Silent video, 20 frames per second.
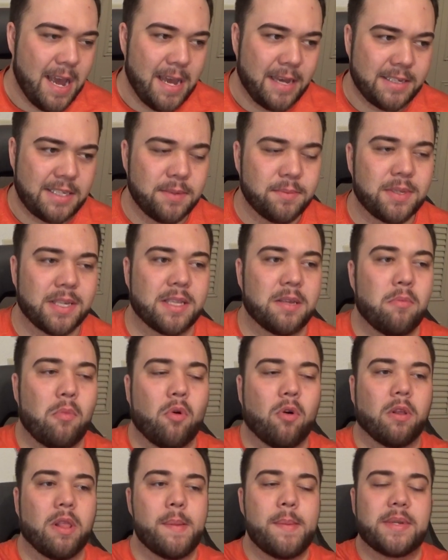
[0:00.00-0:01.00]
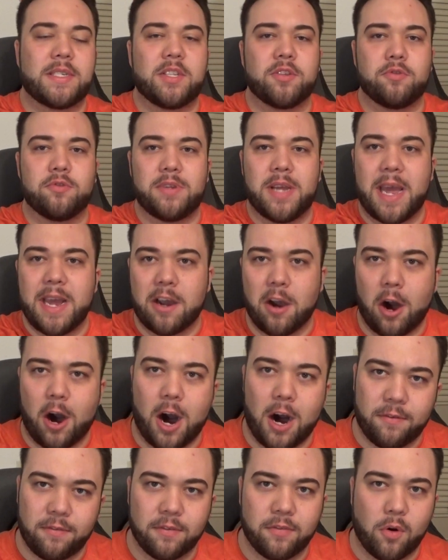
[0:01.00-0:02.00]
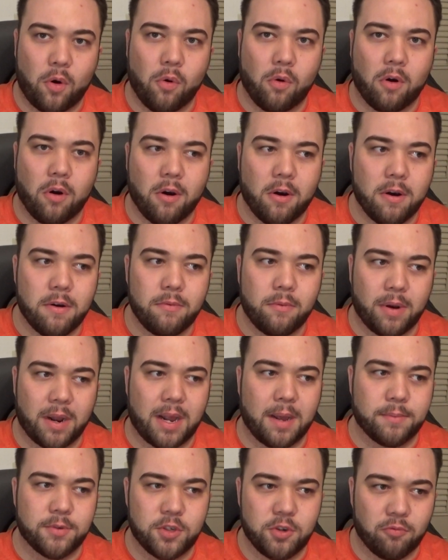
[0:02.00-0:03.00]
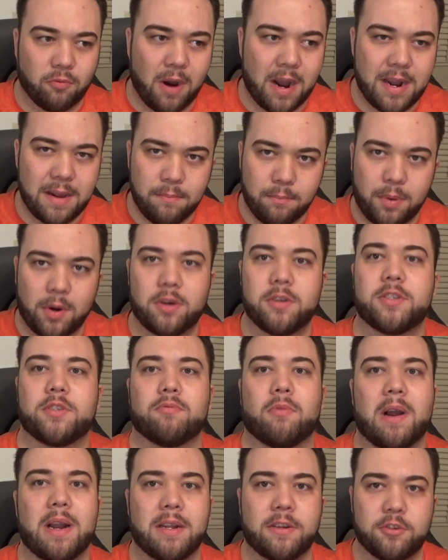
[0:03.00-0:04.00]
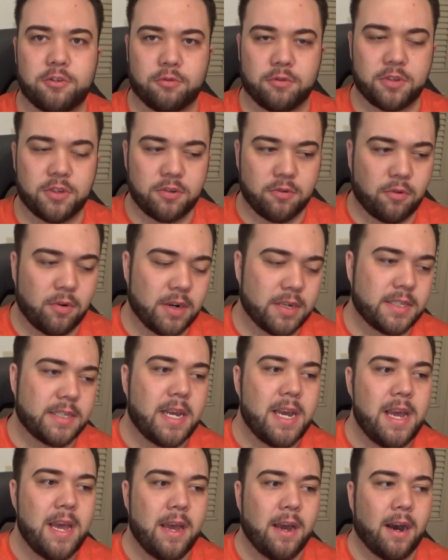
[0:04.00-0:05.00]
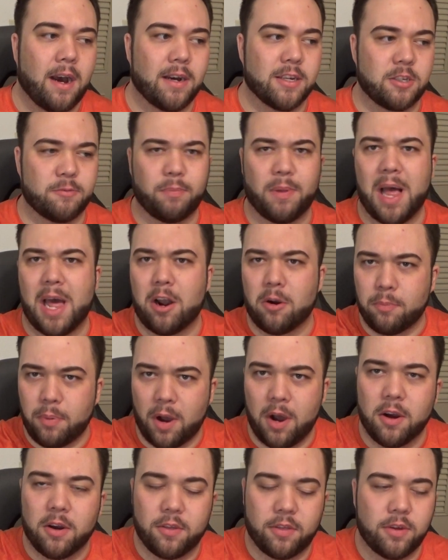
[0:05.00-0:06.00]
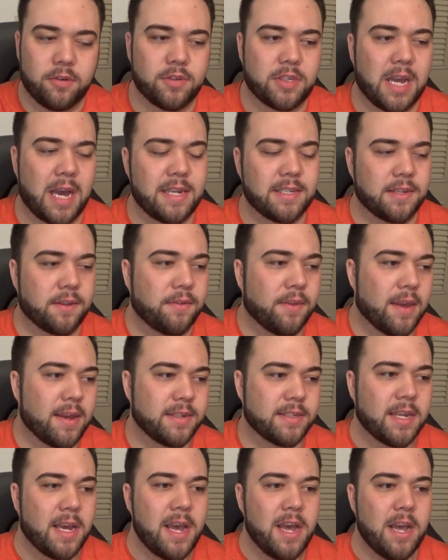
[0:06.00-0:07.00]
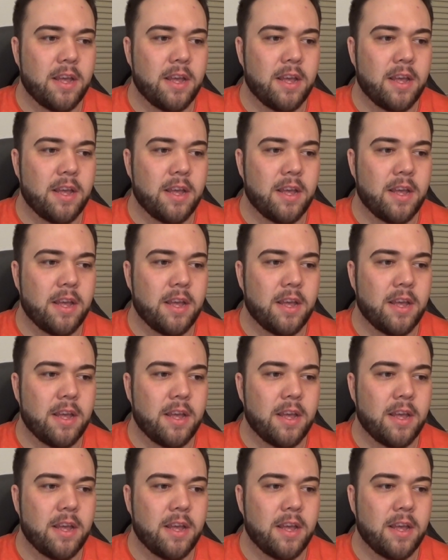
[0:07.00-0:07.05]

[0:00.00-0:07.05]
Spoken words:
It seems like the more limits that you take off of horror when it comes to writing books, writing short stories, splatterpunk, those kinds of things,